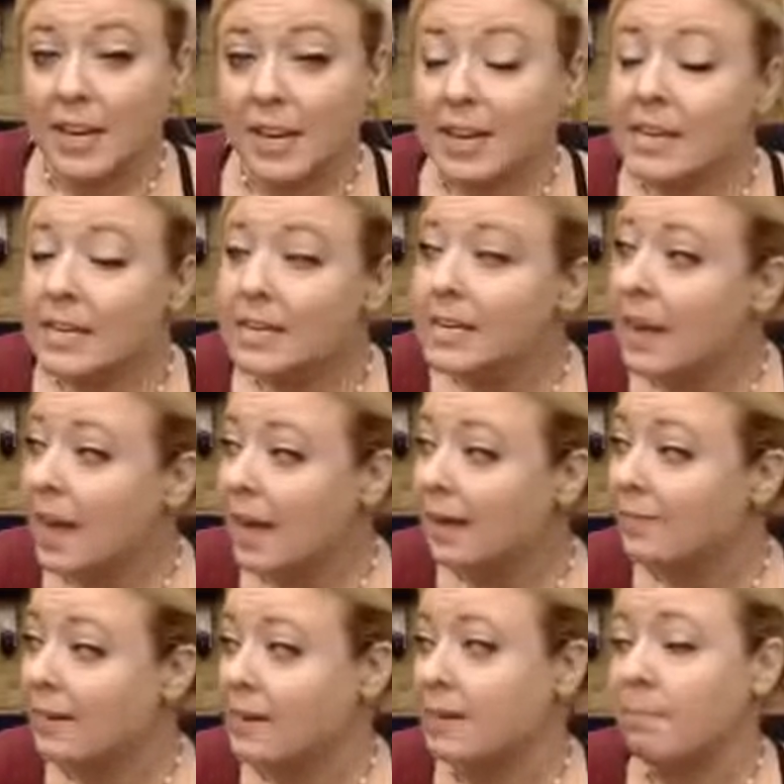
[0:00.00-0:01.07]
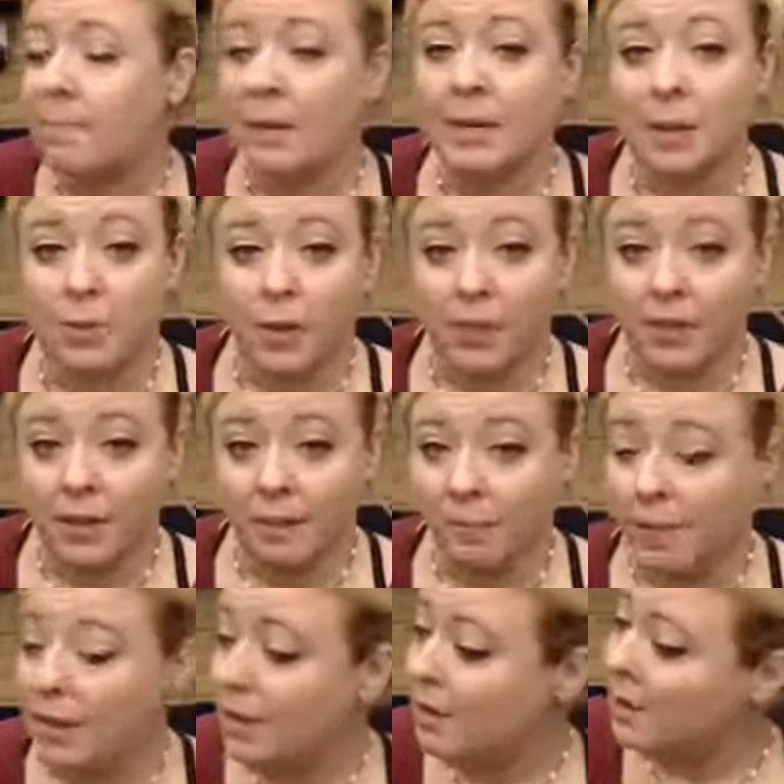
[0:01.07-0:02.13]
didn't have any money with him,
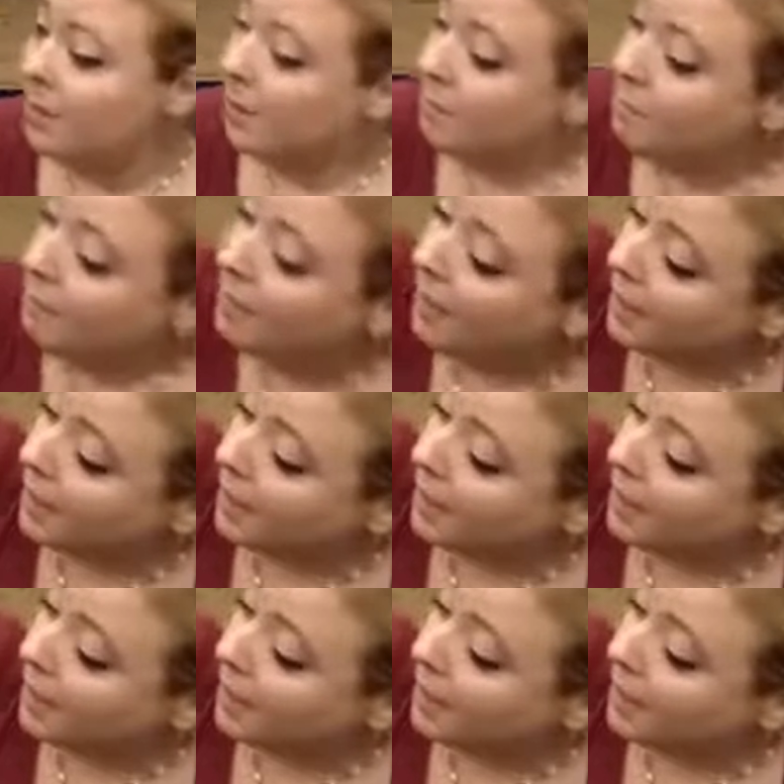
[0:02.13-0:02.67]
but